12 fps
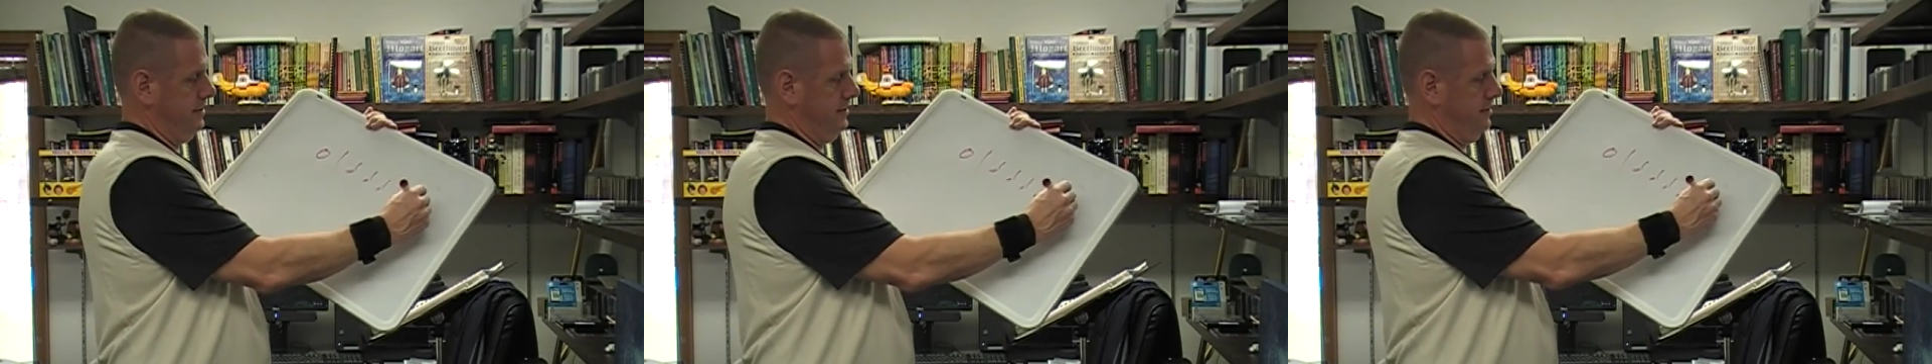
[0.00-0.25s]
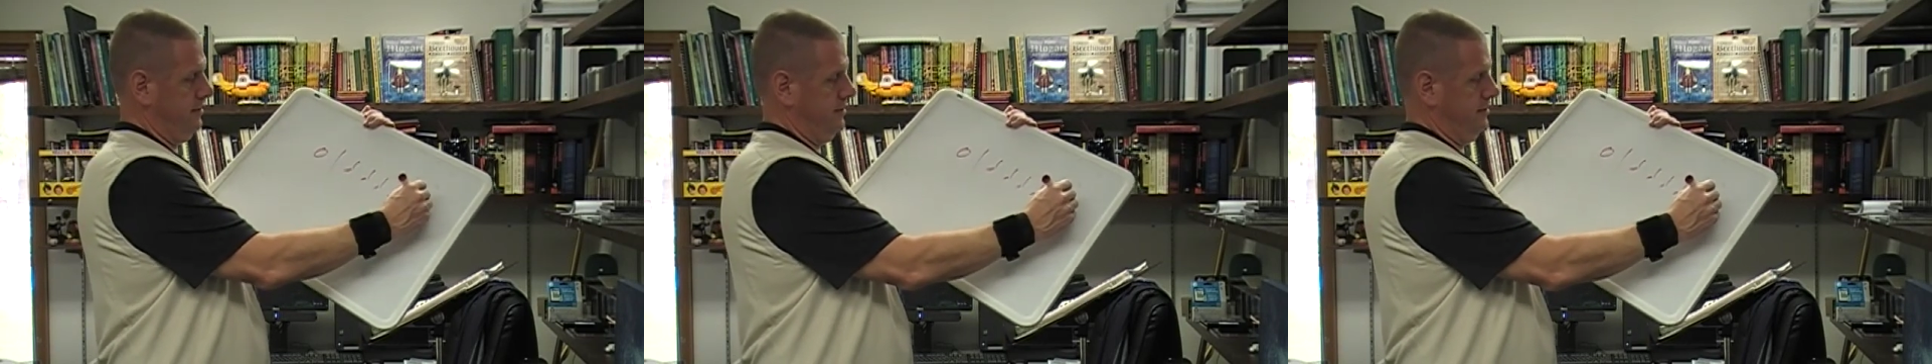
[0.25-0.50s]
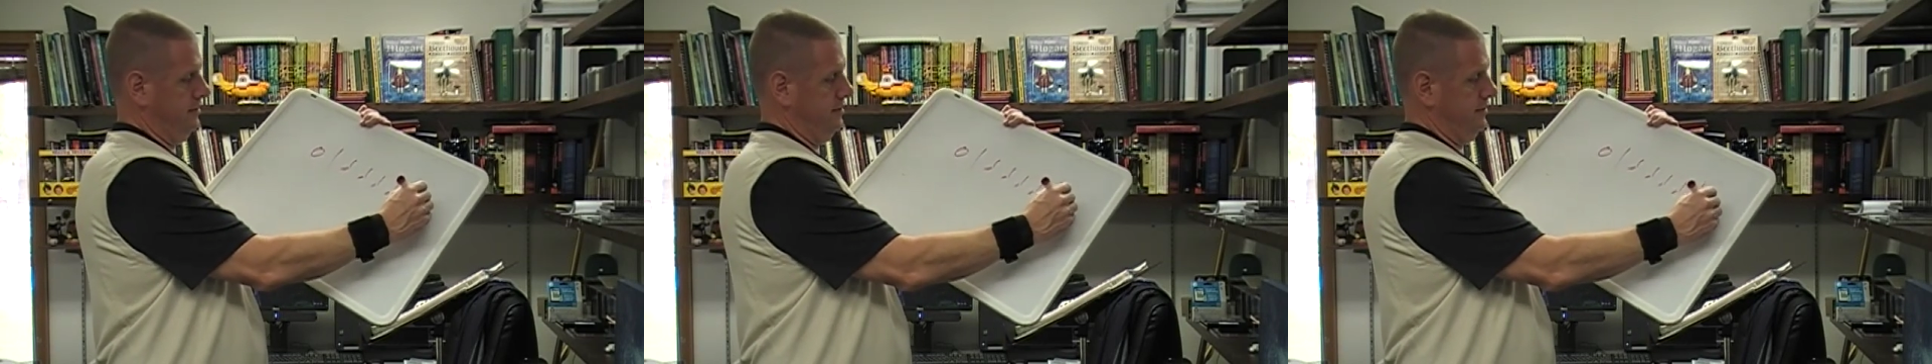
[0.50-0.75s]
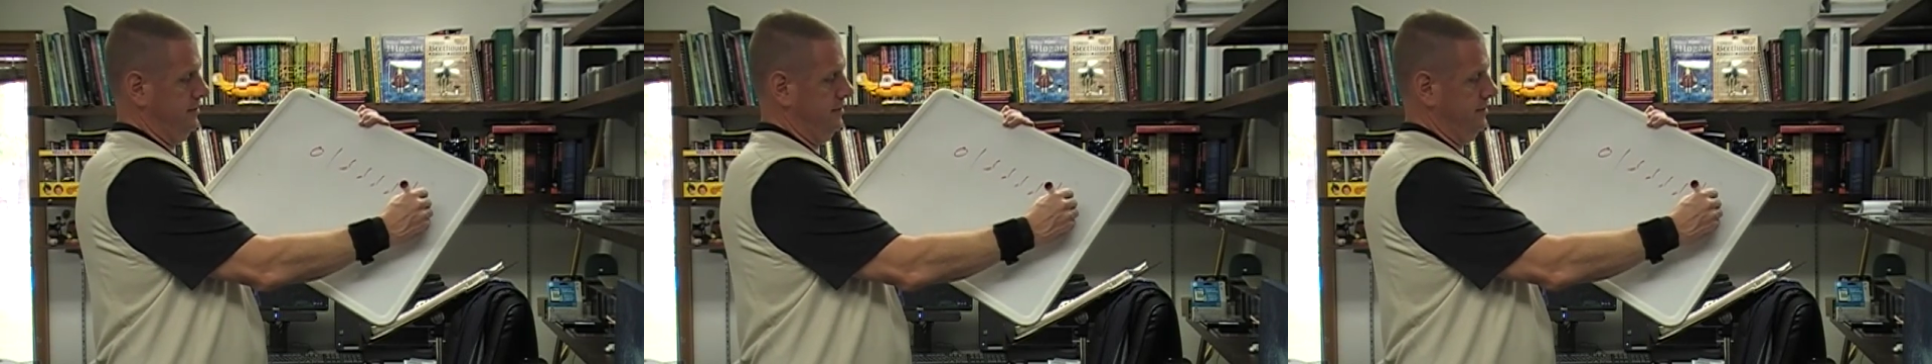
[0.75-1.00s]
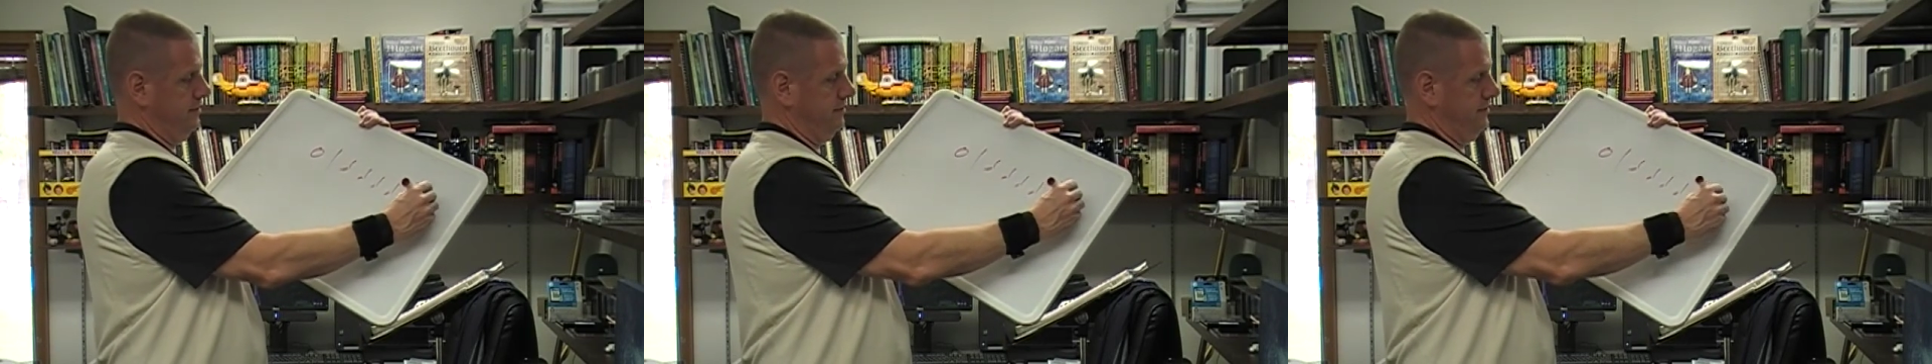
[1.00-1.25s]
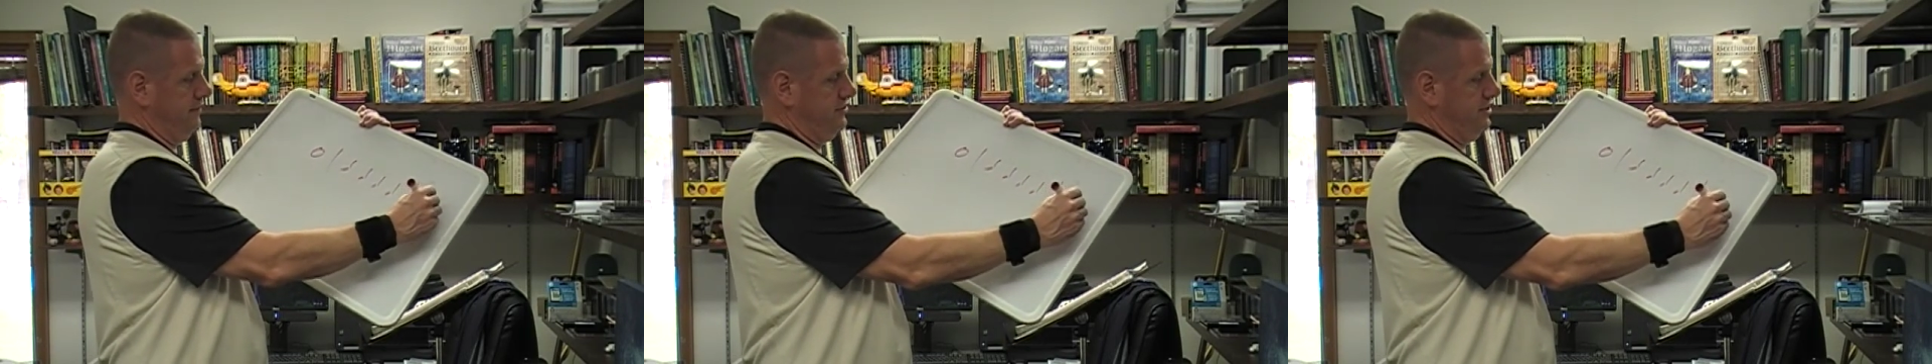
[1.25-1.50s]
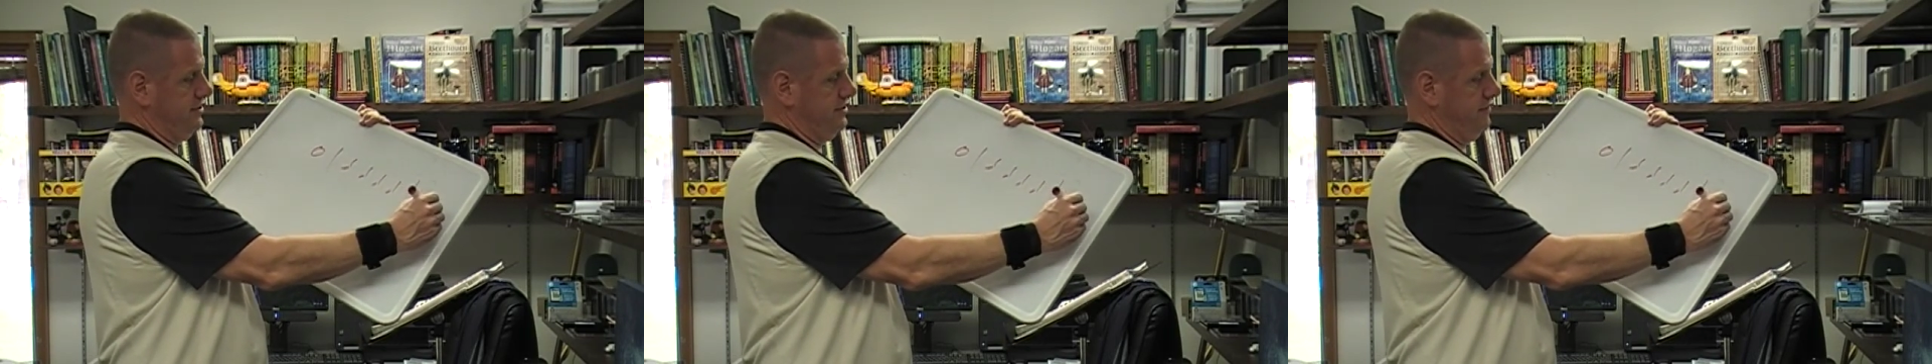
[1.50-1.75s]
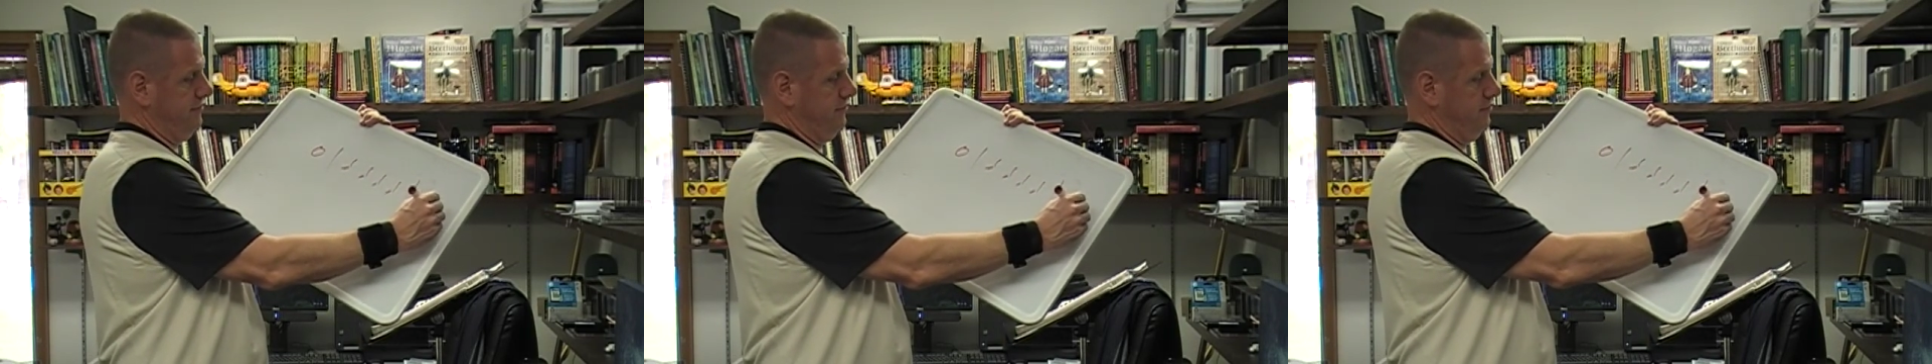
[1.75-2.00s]
Oh, there we go. Well, just
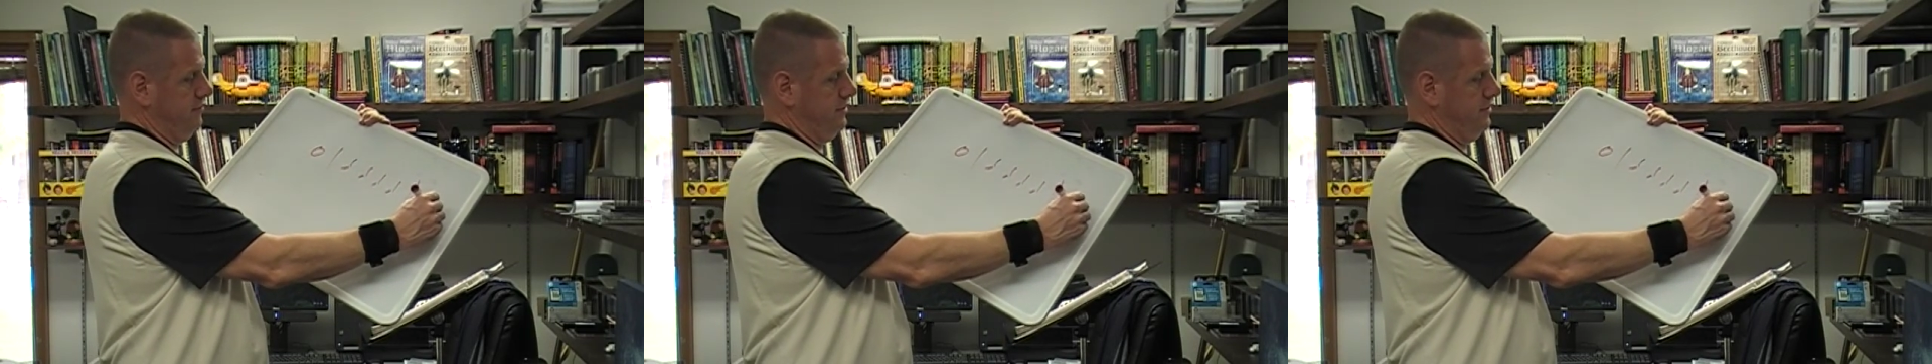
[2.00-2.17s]
enough room.